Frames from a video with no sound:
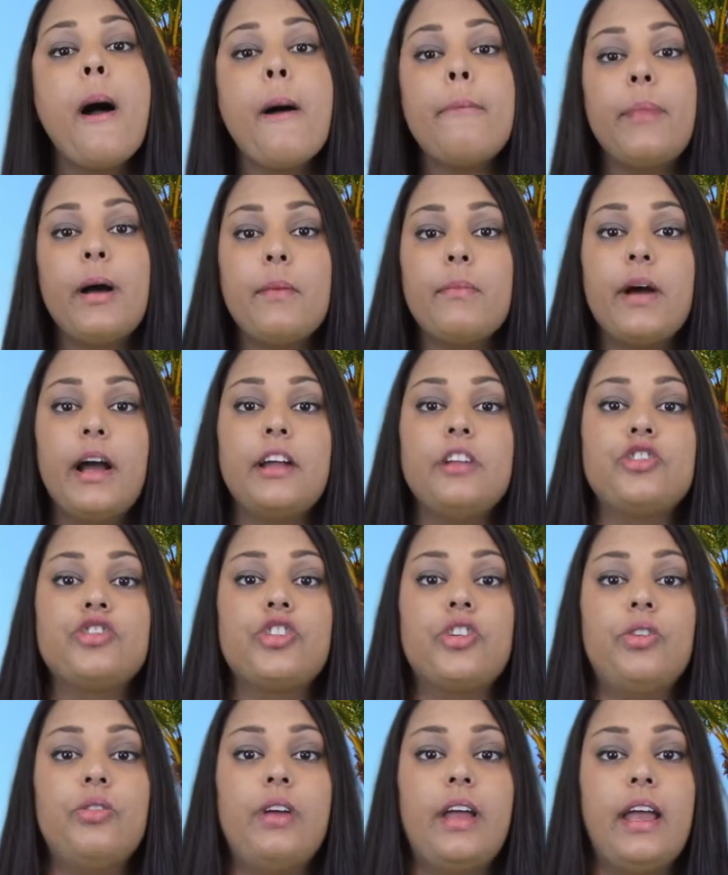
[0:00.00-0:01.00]
But mind
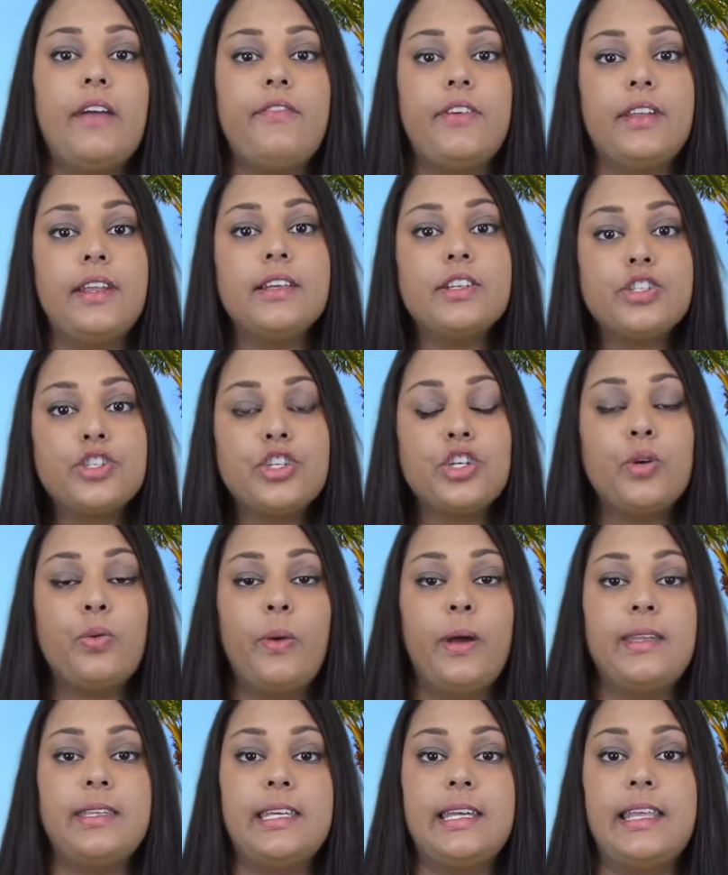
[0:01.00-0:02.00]
you, if it is too
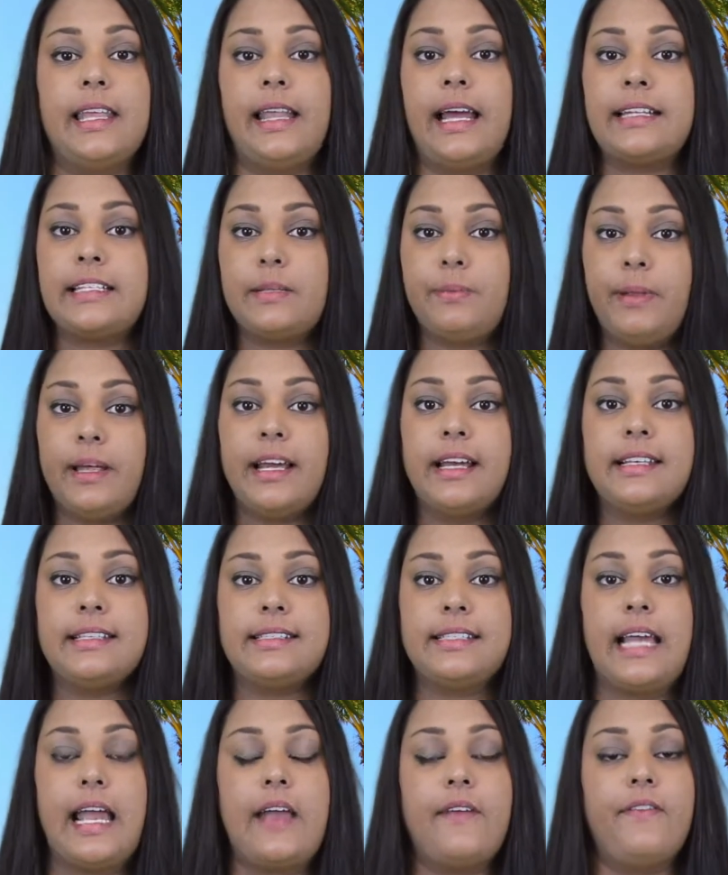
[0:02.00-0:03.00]
windy, they like to play it
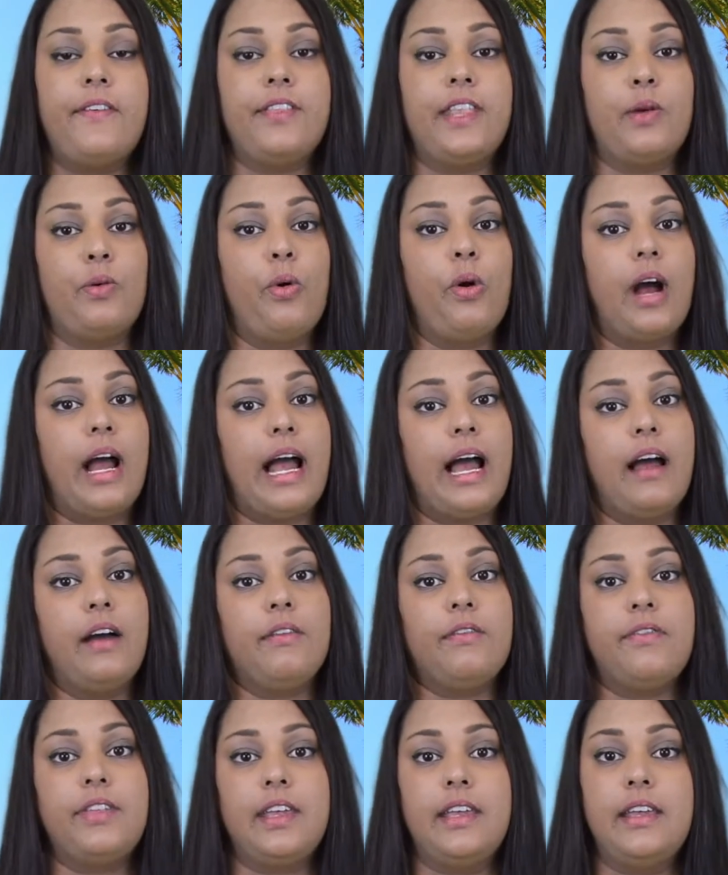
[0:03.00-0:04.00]
safe and they won't
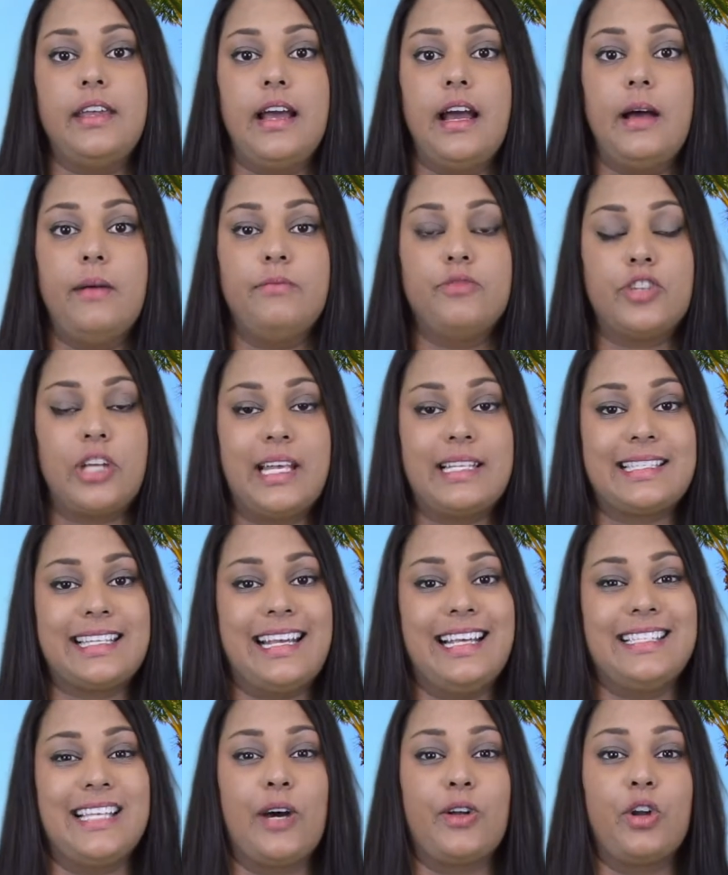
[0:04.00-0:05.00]
have the jet
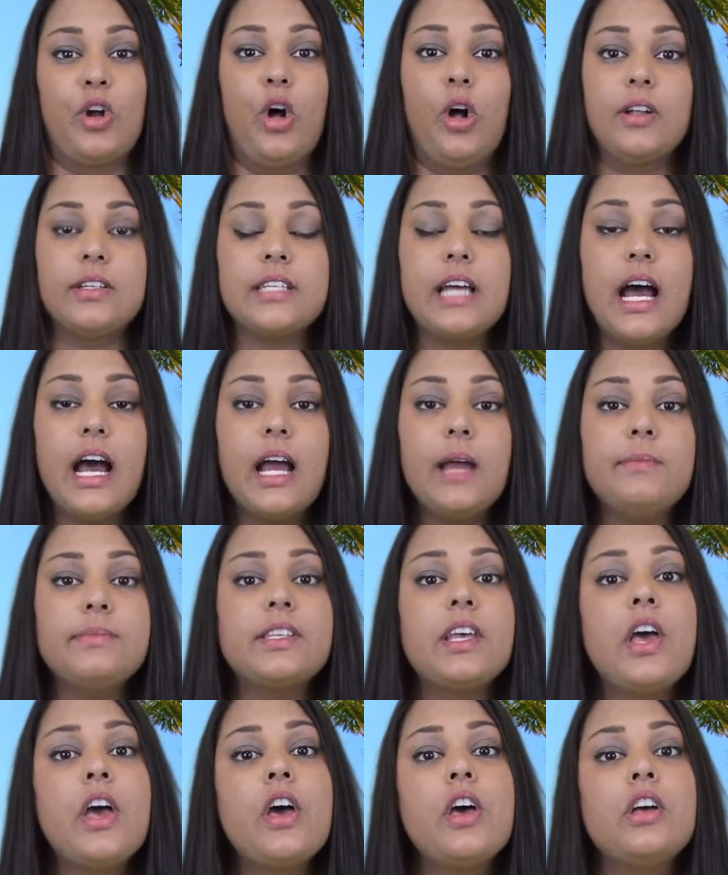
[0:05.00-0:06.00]
skis out at all
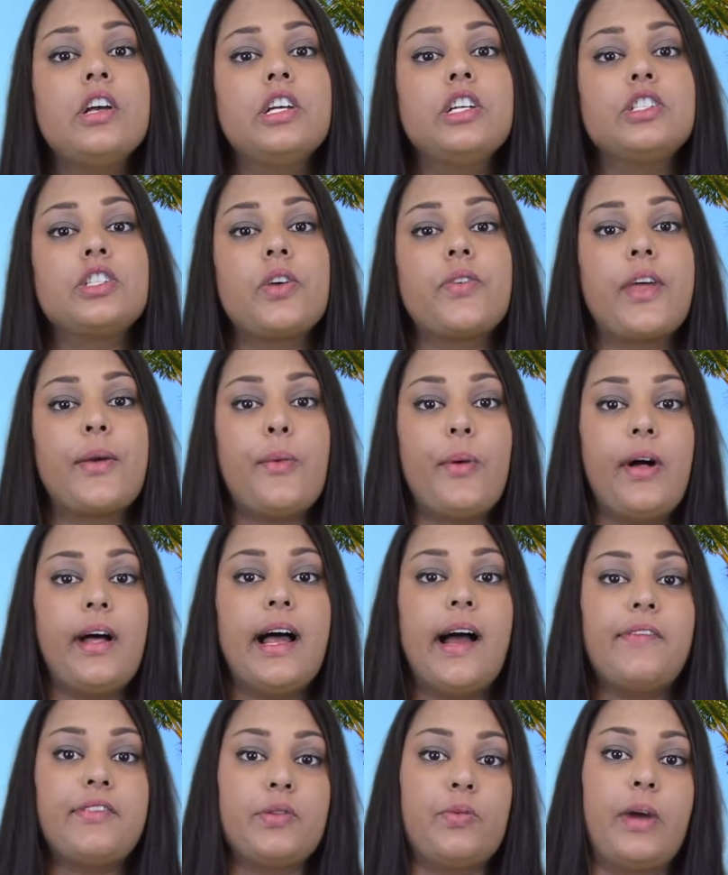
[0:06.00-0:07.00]
times. So they will
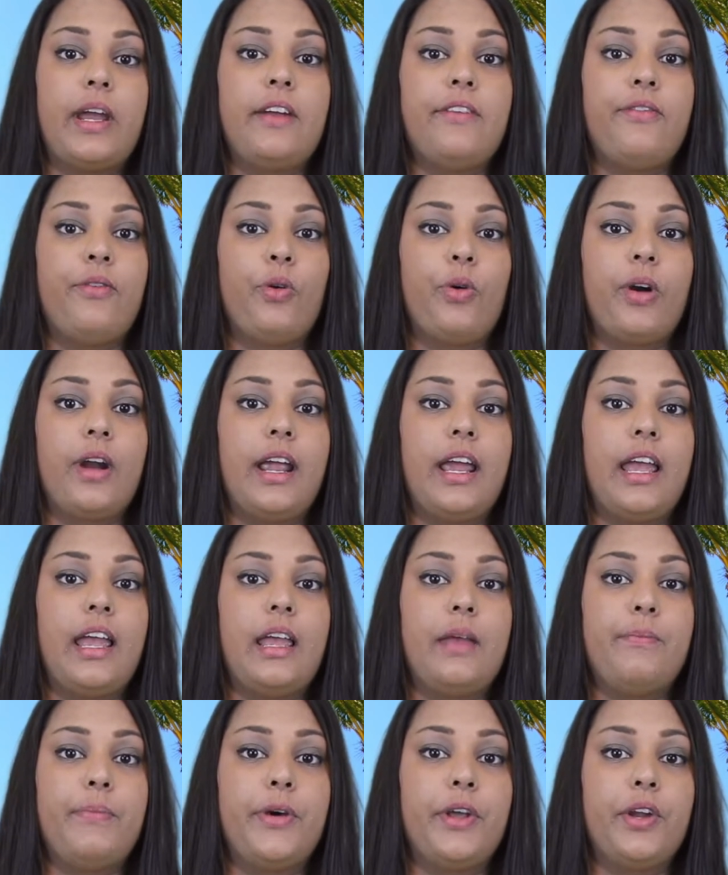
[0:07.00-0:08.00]
have to wait for
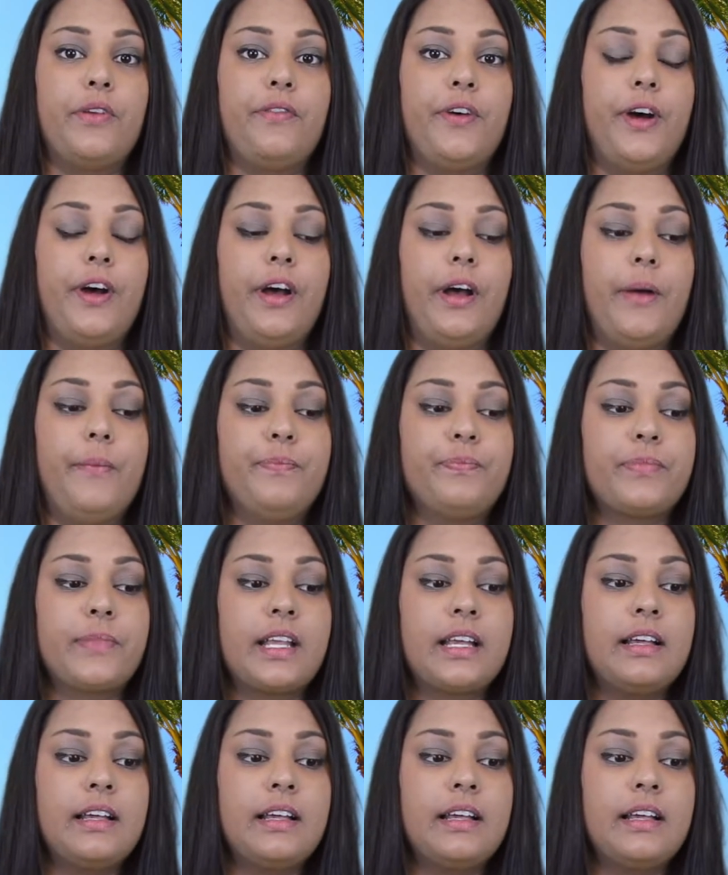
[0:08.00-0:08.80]
a bit of a